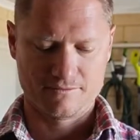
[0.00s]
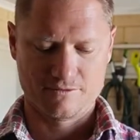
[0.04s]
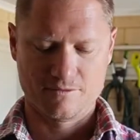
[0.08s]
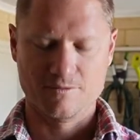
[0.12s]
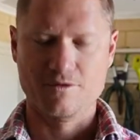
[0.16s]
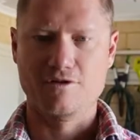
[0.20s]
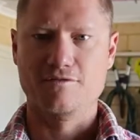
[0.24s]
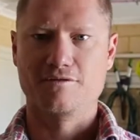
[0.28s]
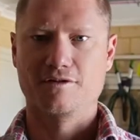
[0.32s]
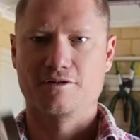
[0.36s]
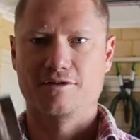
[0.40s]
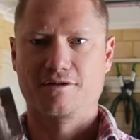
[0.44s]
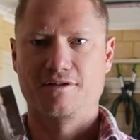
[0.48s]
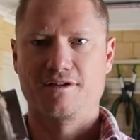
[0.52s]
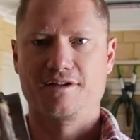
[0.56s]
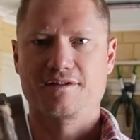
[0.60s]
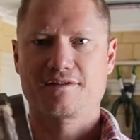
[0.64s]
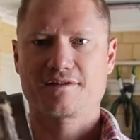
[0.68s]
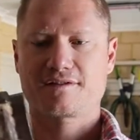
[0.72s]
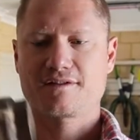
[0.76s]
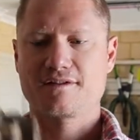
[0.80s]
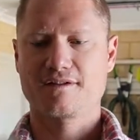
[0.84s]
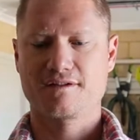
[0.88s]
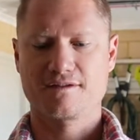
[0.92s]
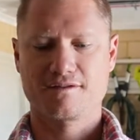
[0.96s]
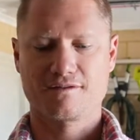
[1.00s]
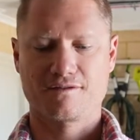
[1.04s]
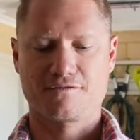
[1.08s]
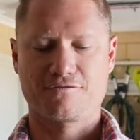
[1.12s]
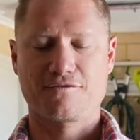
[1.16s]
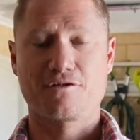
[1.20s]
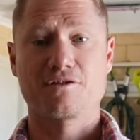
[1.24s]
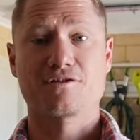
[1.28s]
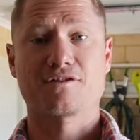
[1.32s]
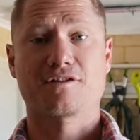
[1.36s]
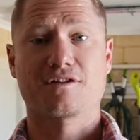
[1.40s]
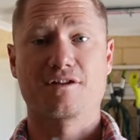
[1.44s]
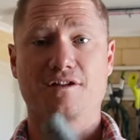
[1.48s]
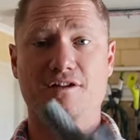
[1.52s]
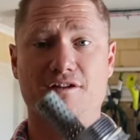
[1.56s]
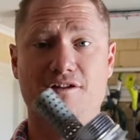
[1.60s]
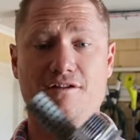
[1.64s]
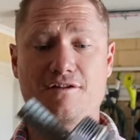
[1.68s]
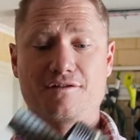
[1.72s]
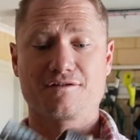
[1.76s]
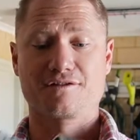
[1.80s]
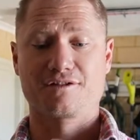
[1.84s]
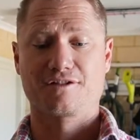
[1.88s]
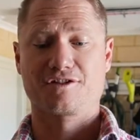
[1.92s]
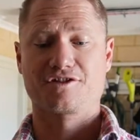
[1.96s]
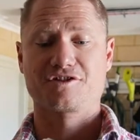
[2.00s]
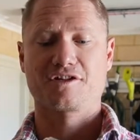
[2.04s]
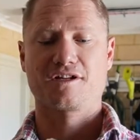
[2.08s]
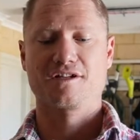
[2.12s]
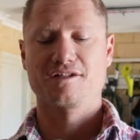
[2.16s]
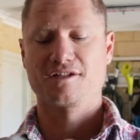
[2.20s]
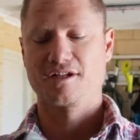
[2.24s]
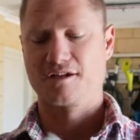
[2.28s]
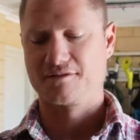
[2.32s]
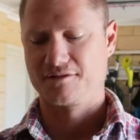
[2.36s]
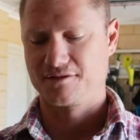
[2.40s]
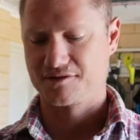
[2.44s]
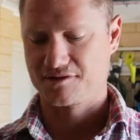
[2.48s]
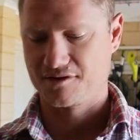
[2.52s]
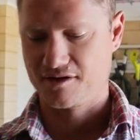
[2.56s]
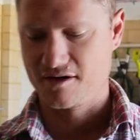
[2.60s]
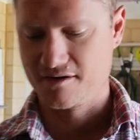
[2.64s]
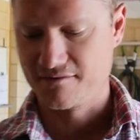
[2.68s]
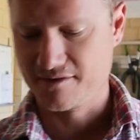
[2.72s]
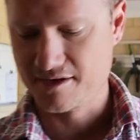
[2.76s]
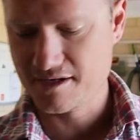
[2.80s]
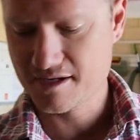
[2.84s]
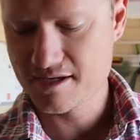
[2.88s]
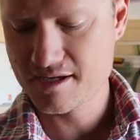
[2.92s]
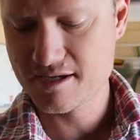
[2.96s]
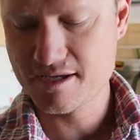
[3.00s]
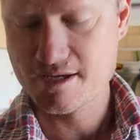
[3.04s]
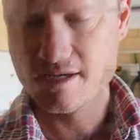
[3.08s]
we'll move on to this. The first thing I'm going to do is I'm going to change out this O-ring.